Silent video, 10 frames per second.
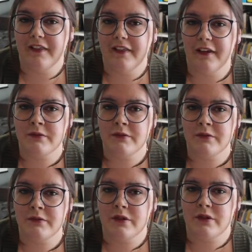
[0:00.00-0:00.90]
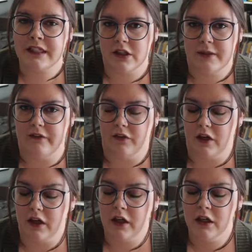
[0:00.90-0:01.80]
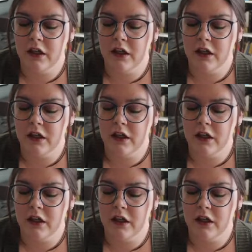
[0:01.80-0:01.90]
them to engage in the behavior.